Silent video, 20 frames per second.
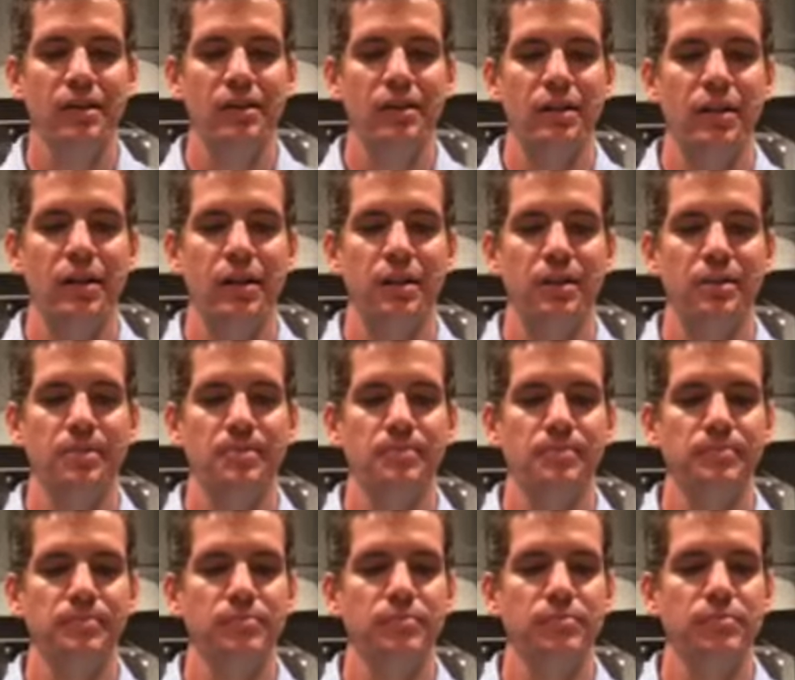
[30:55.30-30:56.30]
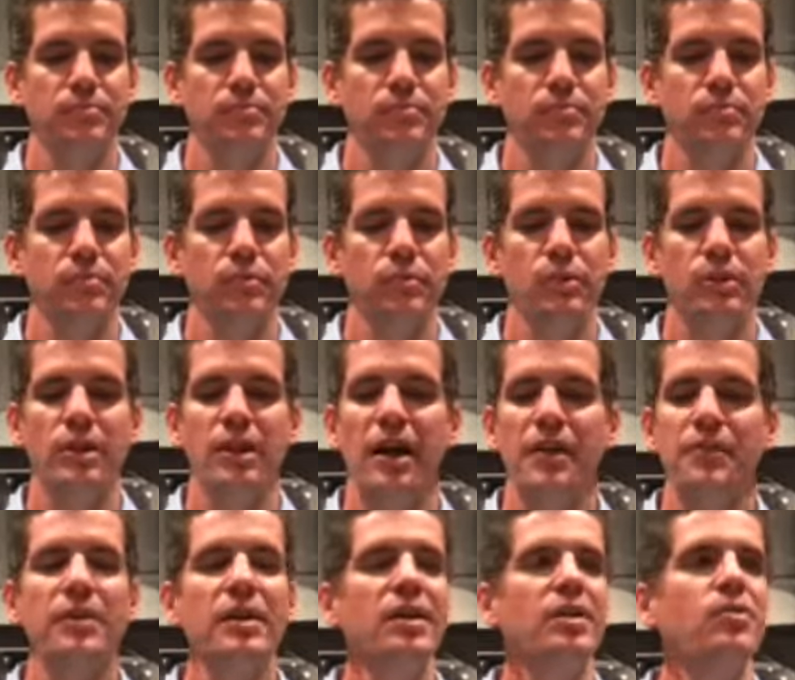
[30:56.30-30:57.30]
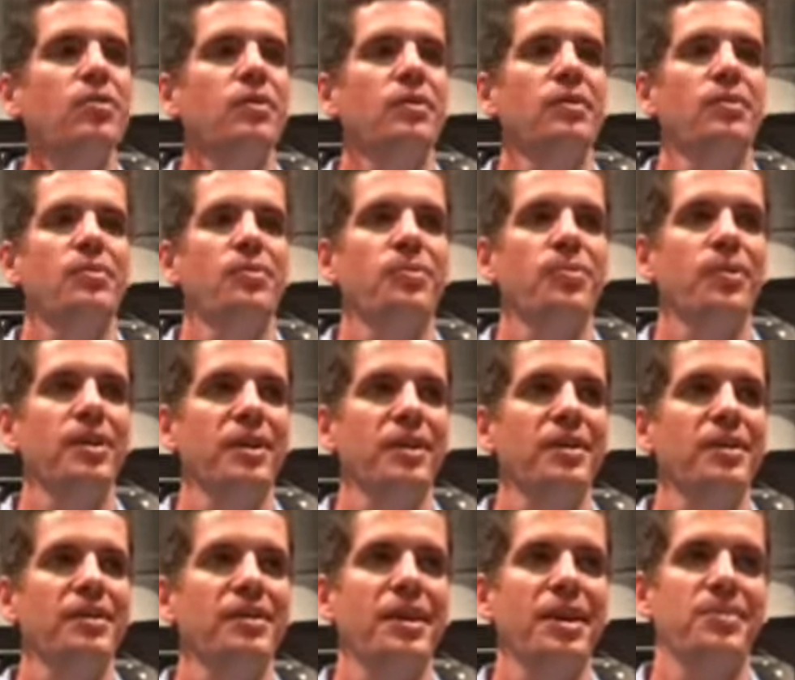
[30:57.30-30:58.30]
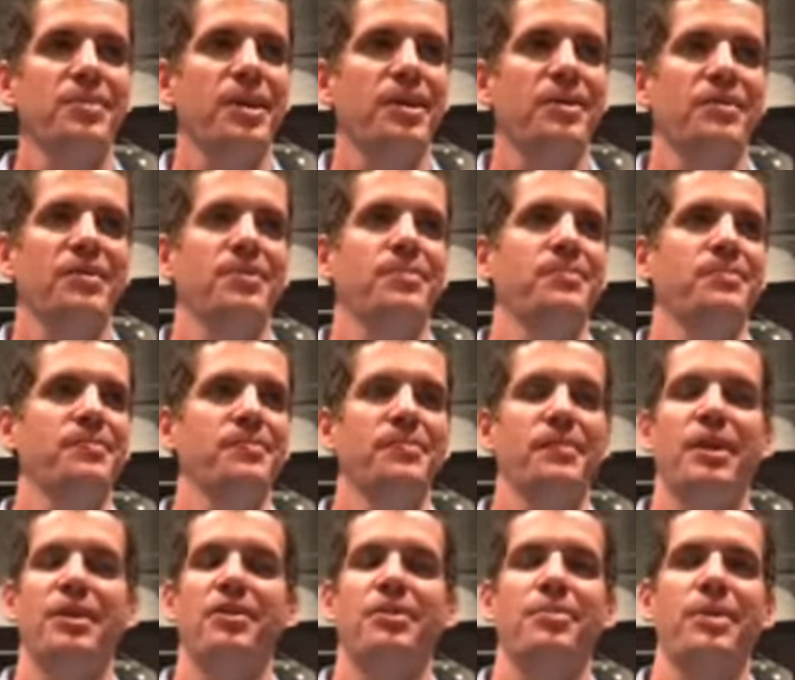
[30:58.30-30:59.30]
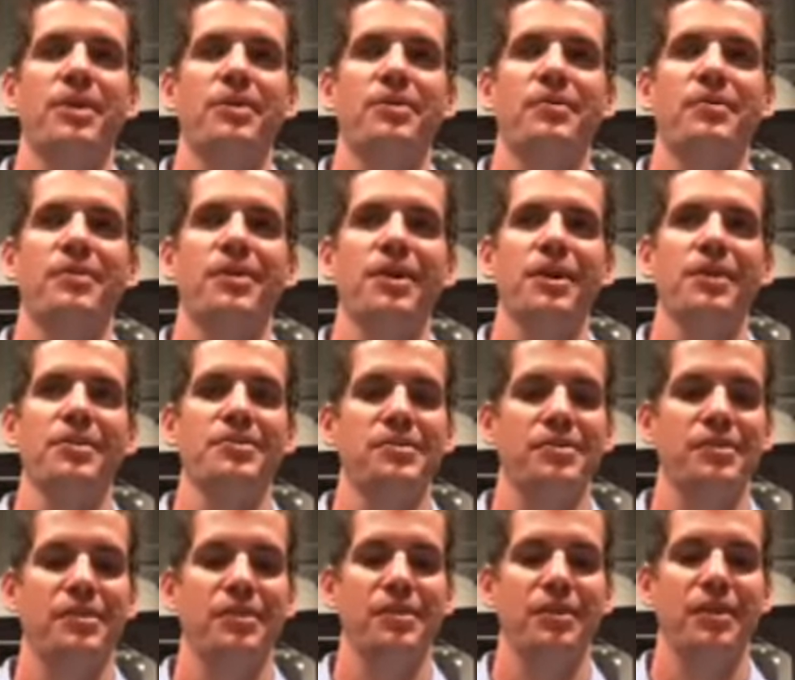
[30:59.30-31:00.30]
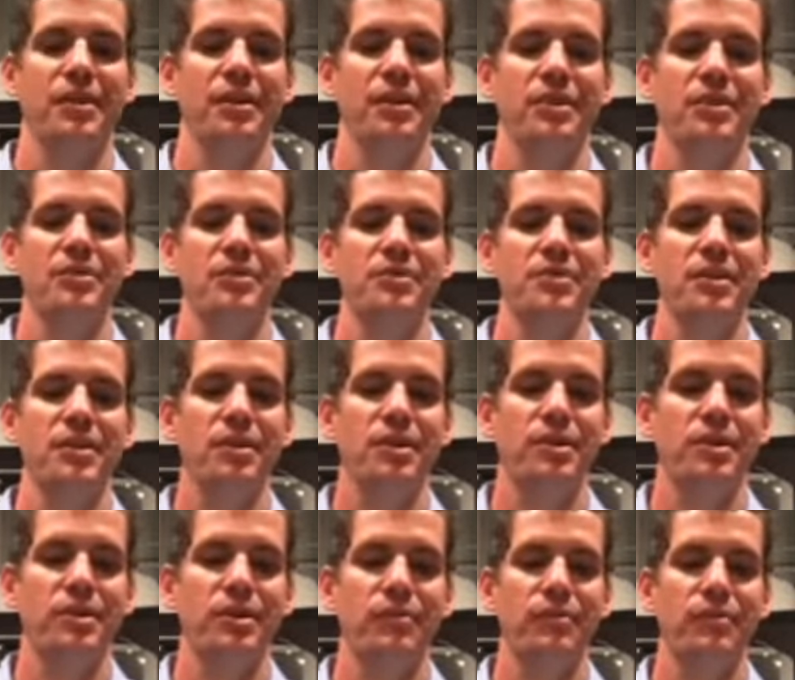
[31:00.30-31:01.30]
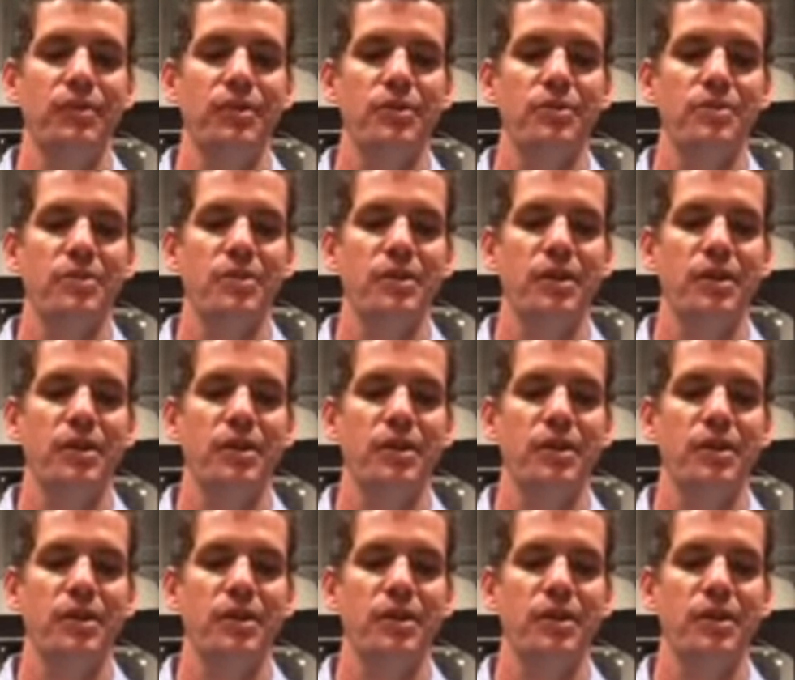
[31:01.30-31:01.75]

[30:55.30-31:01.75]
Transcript: Um, nothing wicked came out of the, out of the mouth of Christ. You see there in verse